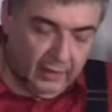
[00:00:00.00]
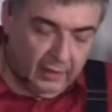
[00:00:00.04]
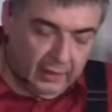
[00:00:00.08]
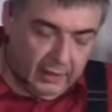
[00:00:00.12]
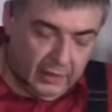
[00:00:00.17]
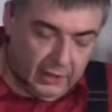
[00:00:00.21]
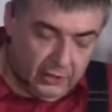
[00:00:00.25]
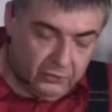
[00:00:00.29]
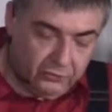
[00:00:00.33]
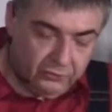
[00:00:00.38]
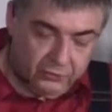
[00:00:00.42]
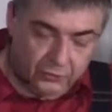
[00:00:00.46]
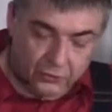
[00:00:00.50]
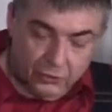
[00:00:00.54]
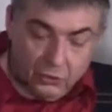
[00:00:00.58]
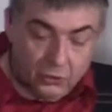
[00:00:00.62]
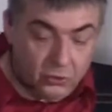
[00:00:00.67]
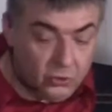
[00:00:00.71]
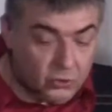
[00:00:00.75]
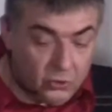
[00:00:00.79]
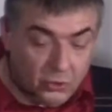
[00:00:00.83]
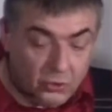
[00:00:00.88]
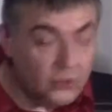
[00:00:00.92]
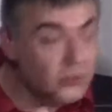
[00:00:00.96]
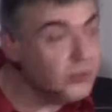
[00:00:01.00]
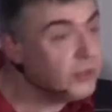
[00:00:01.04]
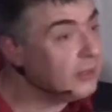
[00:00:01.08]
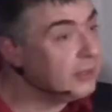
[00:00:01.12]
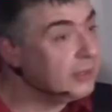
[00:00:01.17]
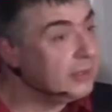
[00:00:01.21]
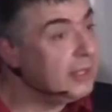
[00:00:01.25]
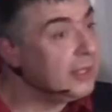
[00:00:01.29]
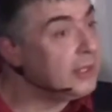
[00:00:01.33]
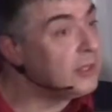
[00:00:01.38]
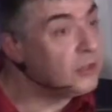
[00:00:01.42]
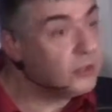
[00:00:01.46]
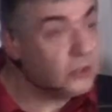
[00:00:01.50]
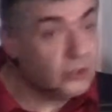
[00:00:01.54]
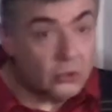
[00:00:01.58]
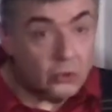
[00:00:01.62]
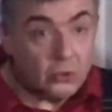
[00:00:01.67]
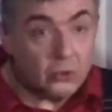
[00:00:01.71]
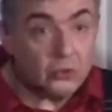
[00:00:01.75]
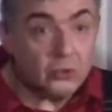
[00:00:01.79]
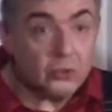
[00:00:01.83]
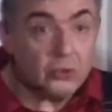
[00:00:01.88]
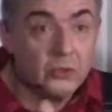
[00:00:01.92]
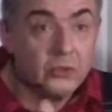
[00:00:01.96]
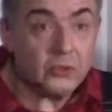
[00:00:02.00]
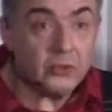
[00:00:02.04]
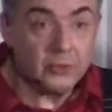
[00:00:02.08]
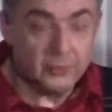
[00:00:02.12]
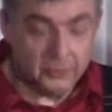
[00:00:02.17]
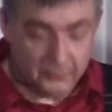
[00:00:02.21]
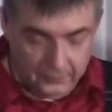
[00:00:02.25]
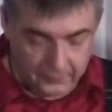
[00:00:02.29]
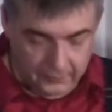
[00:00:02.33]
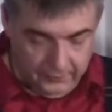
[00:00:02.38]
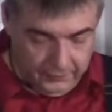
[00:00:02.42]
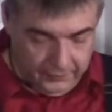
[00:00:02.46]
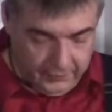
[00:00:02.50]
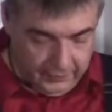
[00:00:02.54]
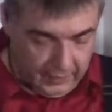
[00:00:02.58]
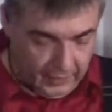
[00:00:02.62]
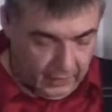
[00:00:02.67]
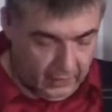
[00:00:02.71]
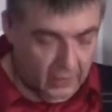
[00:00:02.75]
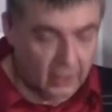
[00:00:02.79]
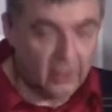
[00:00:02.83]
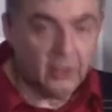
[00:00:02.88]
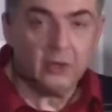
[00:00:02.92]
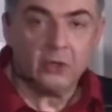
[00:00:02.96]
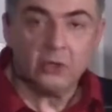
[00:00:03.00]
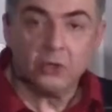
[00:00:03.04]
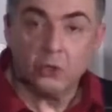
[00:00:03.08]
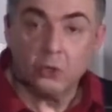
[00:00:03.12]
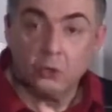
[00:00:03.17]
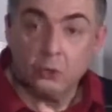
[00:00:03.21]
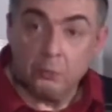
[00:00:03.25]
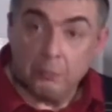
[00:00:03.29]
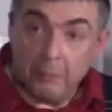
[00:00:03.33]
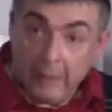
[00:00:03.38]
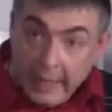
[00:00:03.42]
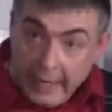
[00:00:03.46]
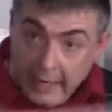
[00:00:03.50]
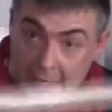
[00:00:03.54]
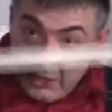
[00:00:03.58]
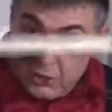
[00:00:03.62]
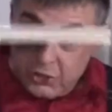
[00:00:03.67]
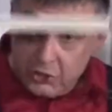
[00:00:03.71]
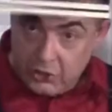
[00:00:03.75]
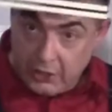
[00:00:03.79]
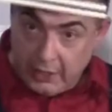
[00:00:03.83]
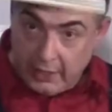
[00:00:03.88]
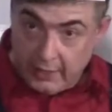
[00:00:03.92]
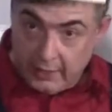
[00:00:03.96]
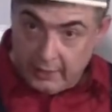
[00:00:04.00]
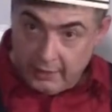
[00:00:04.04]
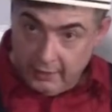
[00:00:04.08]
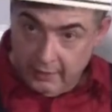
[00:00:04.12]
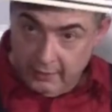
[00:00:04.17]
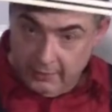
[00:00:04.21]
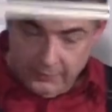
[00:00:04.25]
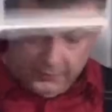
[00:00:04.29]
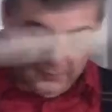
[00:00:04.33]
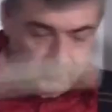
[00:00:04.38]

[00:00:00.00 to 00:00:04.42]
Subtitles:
If you use these tools, you measure,